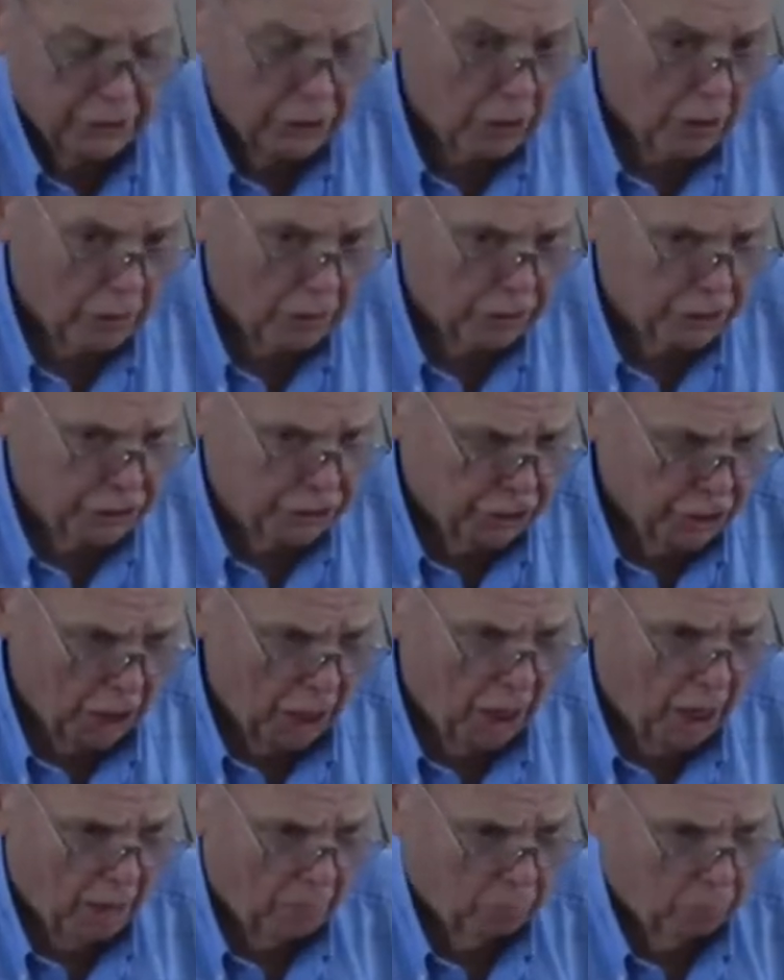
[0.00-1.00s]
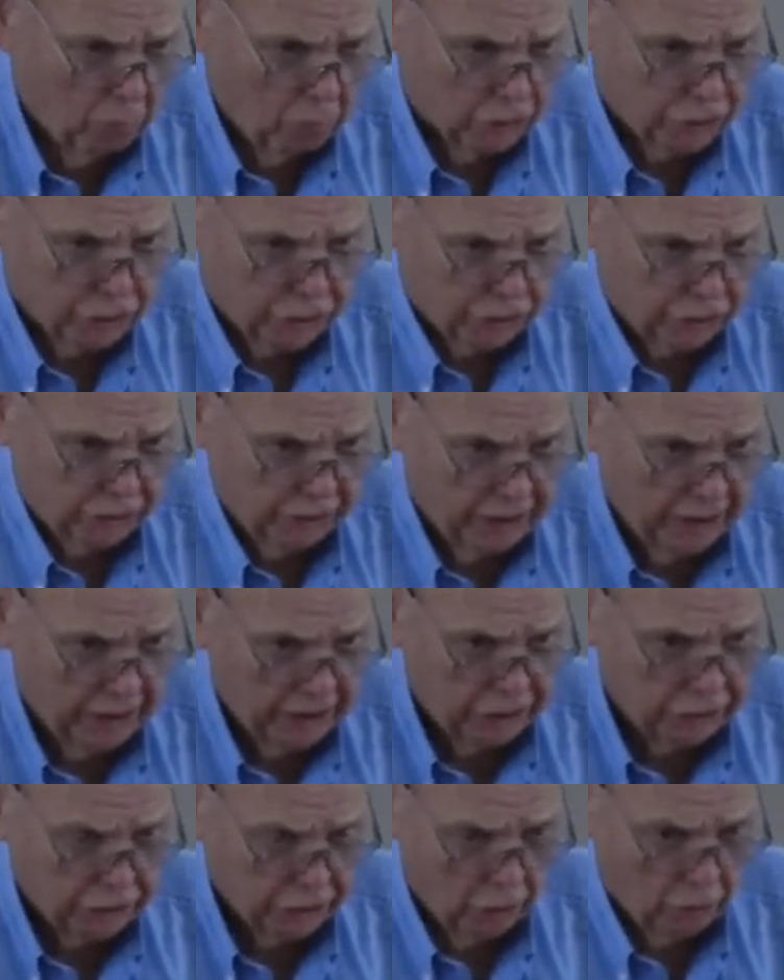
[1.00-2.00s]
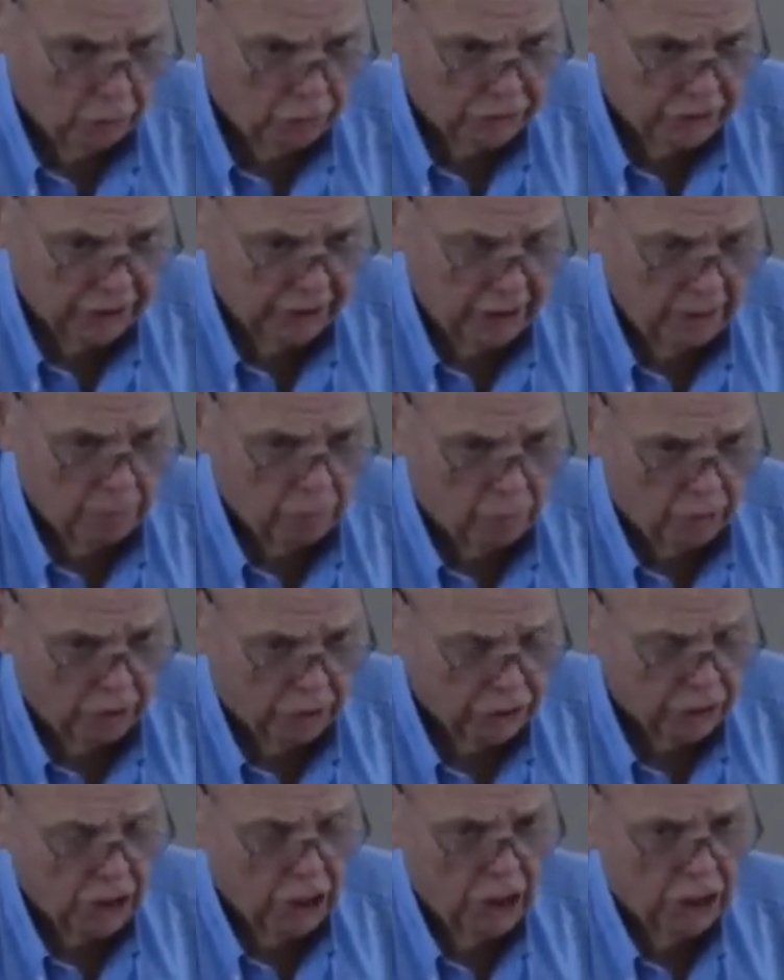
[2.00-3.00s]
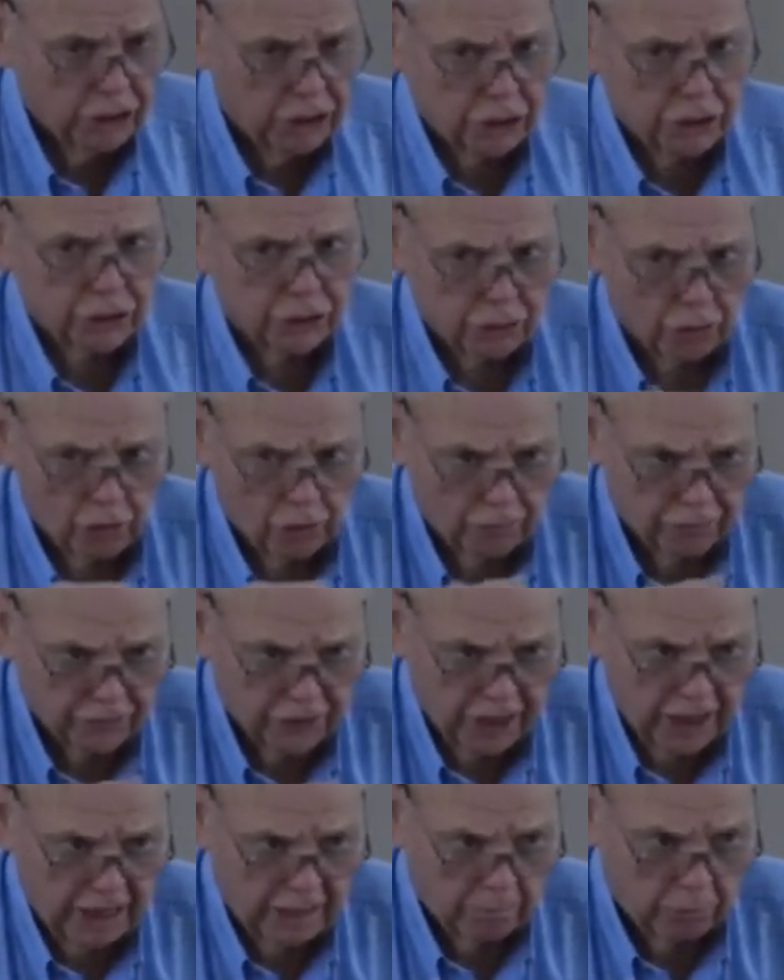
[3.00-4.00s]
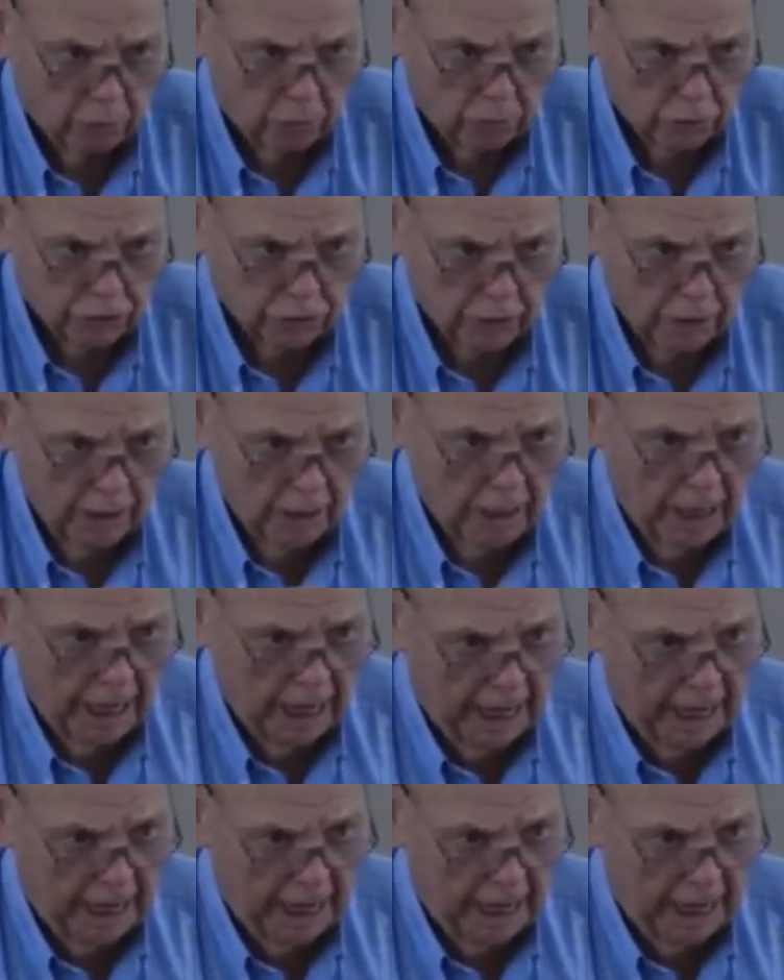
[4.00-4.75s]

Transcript: their job was they chose them was to serve tables mm-hmm.